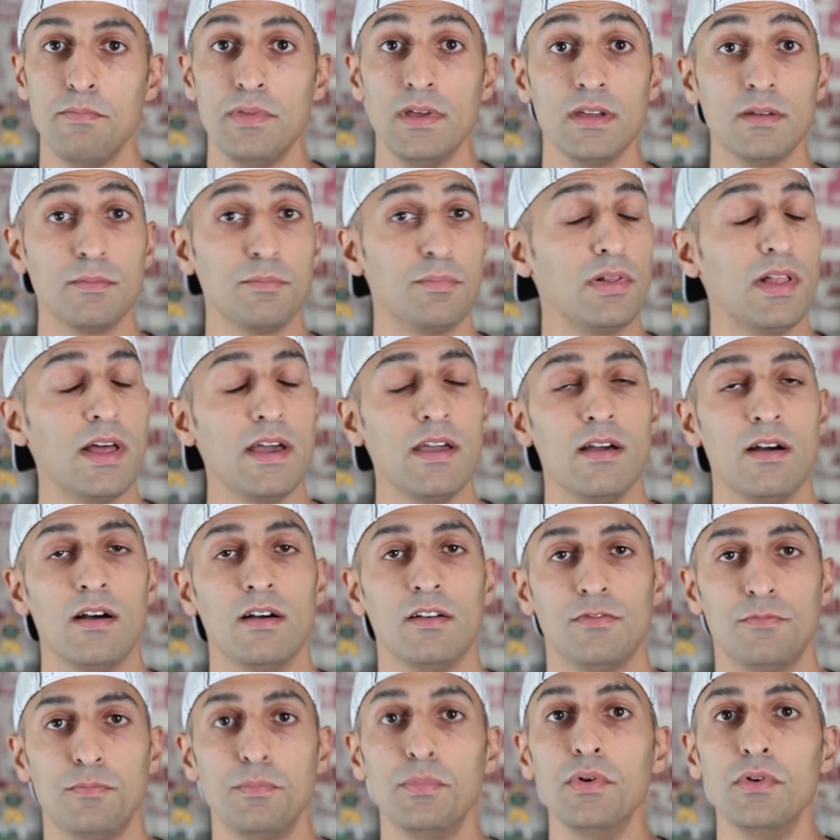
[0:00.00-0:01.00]
big
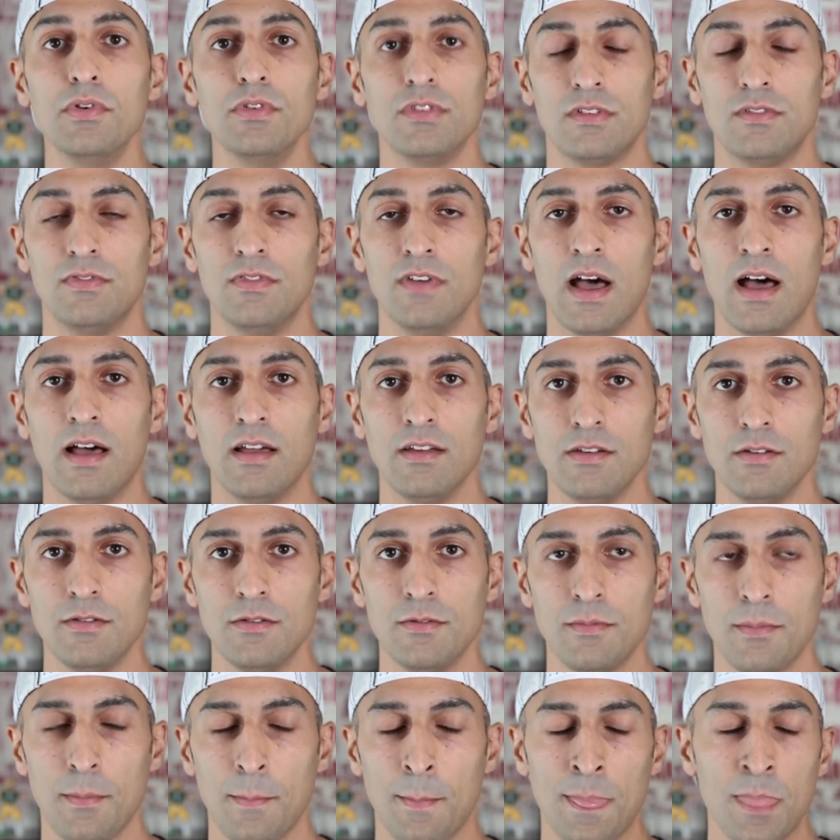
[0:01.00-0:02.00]
playoff boost
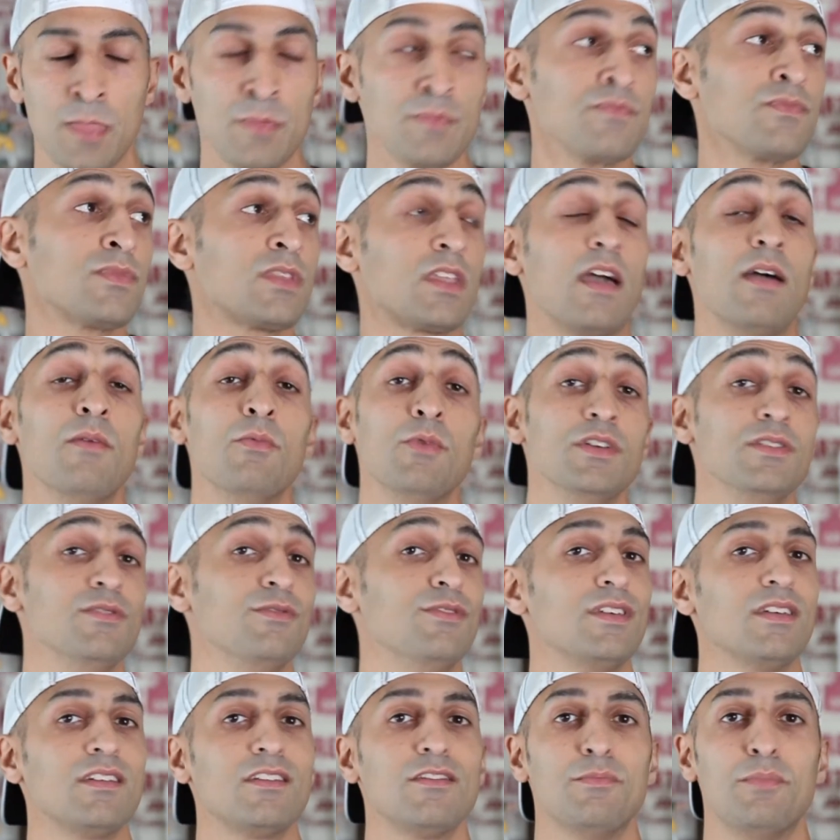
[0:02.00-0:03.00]
value. And when you
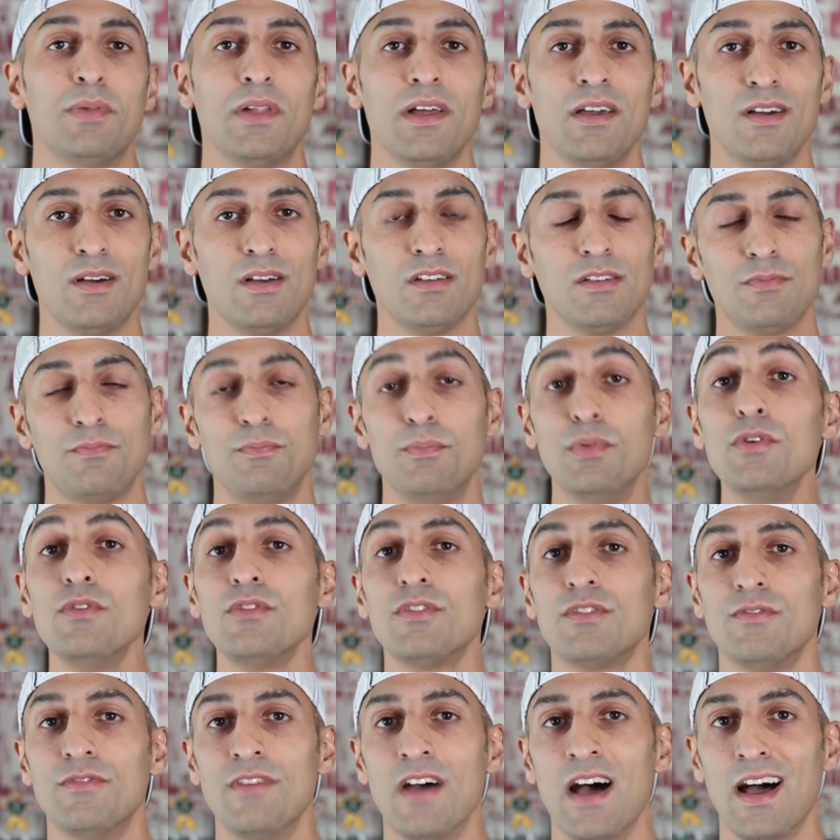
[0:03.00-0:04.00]
think of playoff
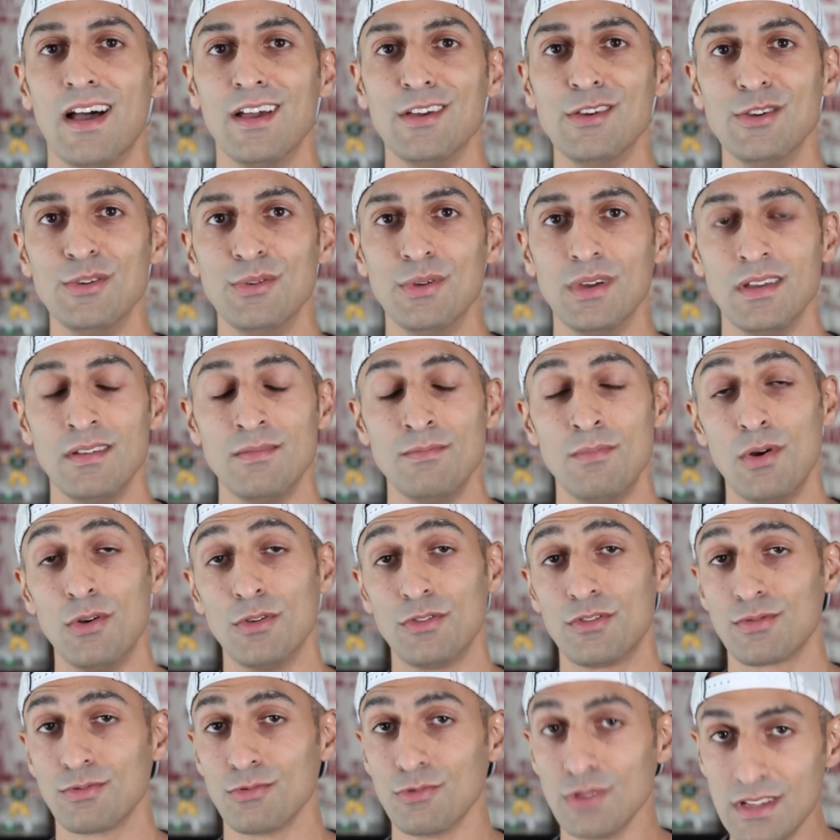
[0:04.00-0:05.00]
boost value in
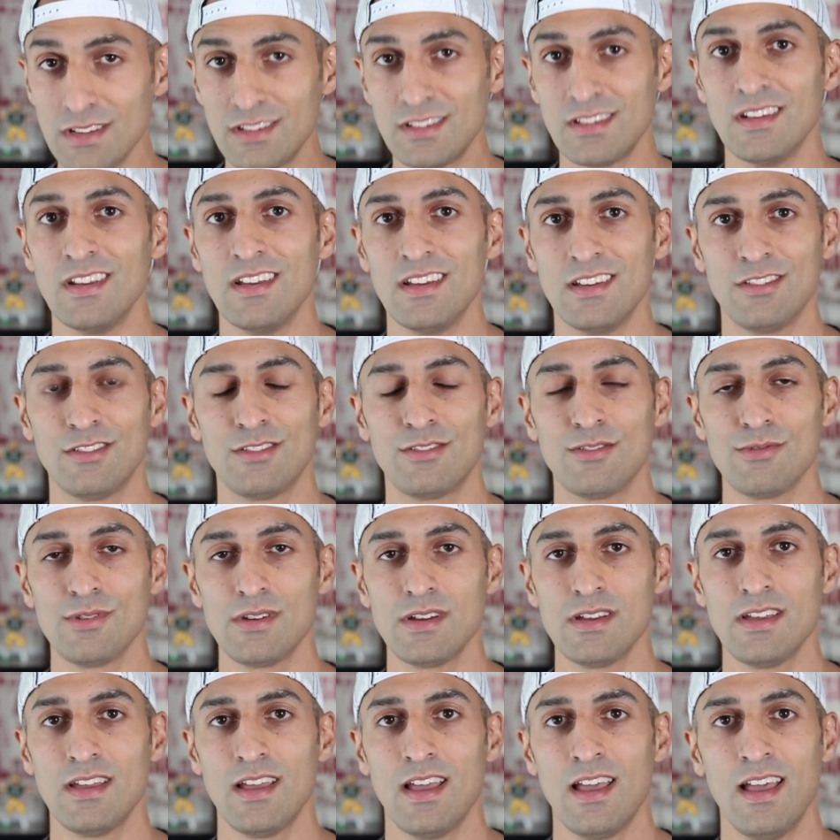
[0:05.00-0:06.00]
most recent
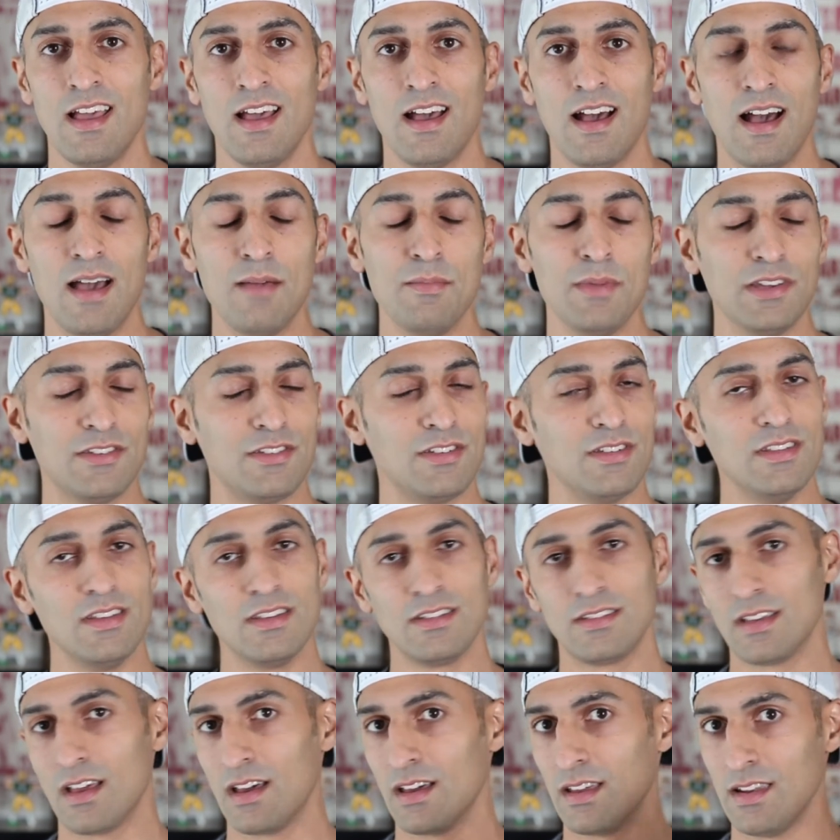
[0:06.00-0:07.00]
history, I mentioned
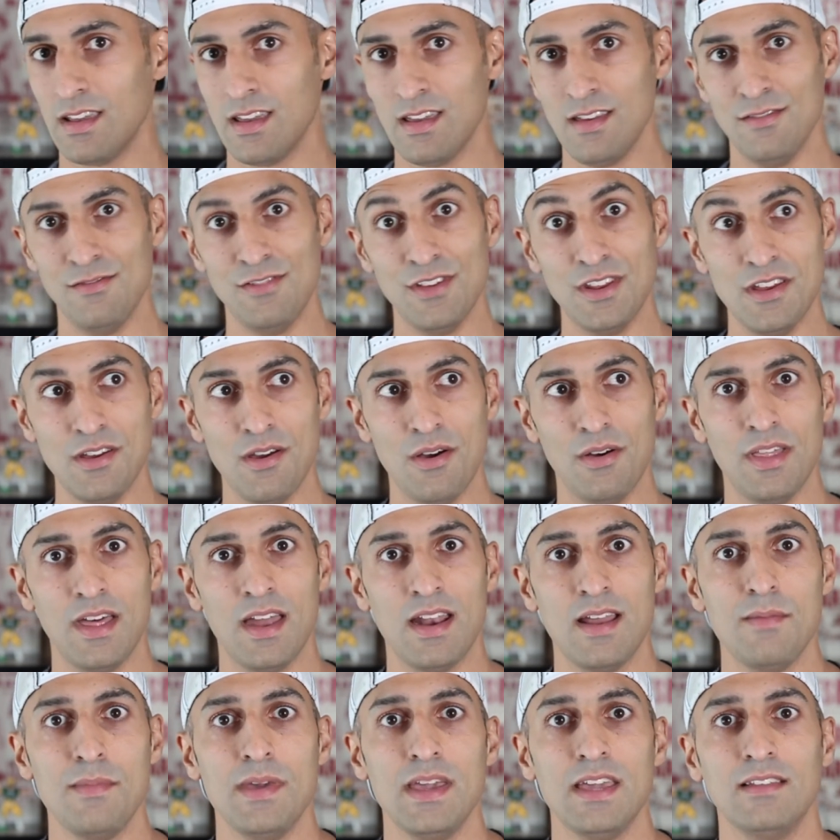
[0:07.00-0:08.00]
this on a video
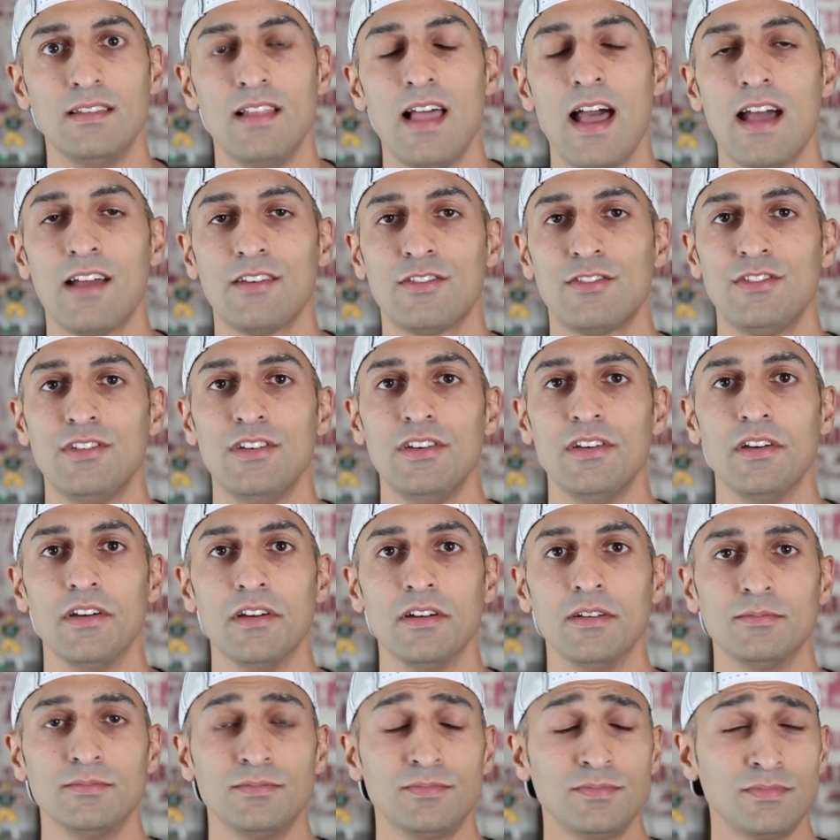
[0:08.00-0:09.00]
that I made last year,